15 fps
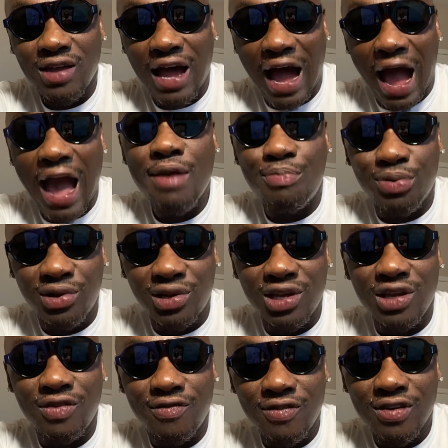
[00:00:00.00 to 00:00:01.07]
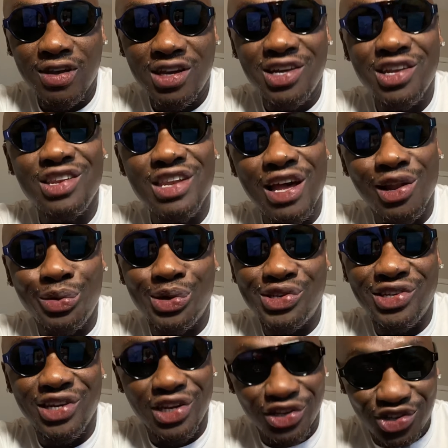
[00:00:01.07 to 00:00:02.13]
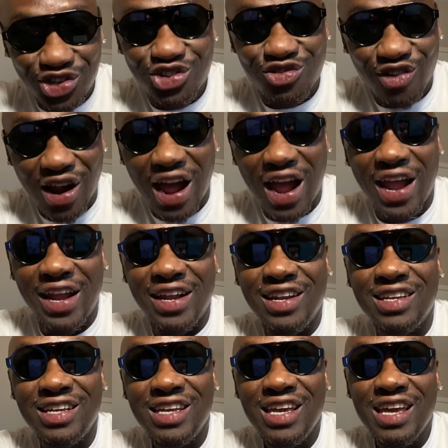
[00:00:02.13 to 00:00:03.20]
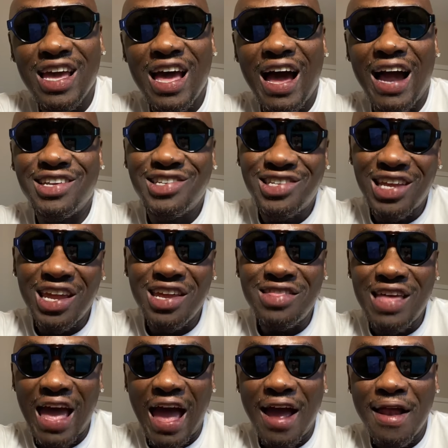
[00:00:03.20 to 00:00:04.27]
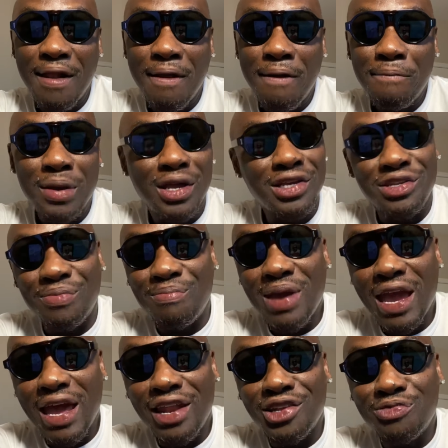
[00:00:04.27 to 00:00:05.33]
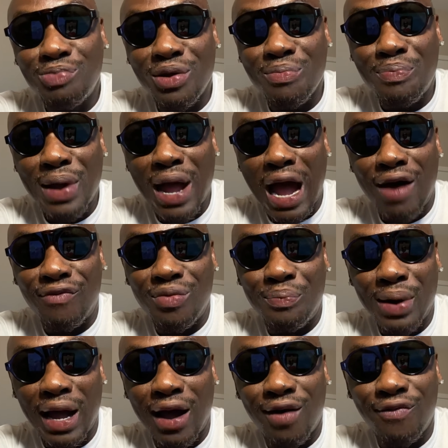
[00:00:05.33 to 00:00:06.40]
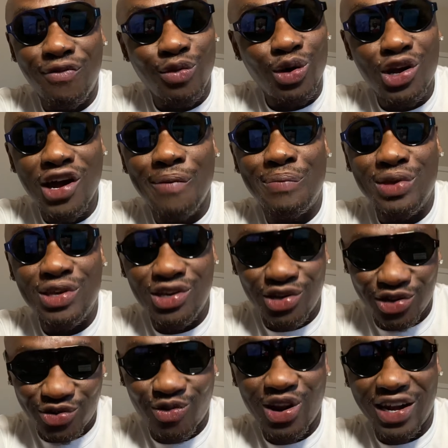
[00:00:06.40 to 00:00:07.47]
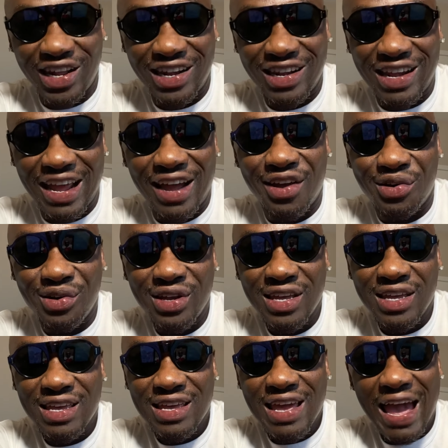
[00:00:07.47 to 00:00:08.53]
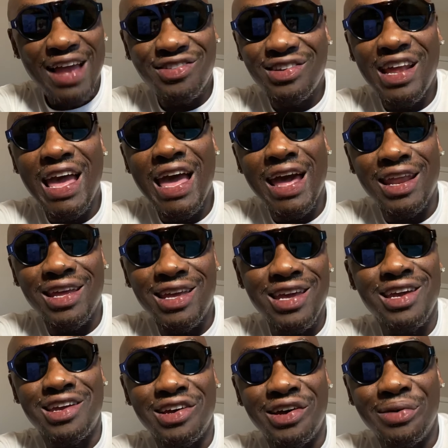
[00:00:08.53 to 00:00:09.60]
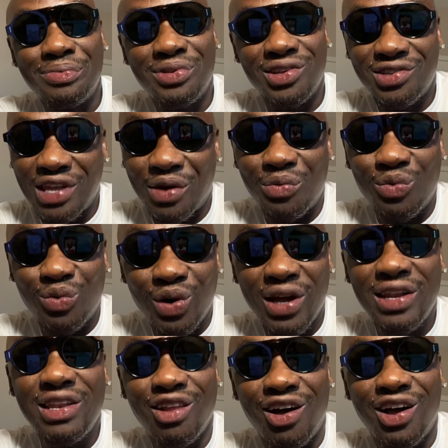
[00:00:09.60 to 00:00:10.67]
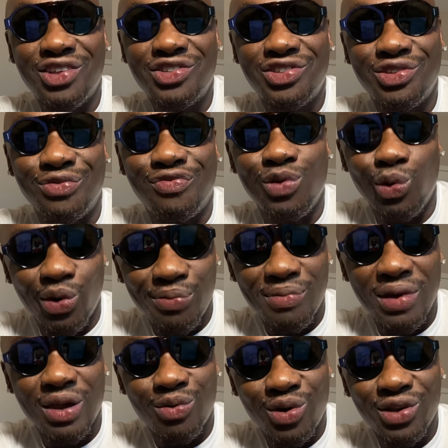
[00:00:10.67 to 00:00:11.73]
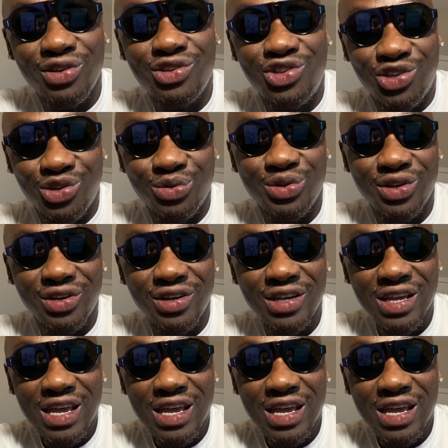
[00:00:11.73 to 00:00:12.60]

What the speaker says: I believe Canelo is in his stride. I say that because the man has been pound for pound for a couple years running now. Hasn't had a hiccup since that one loss to Floyd Mayweather Jr.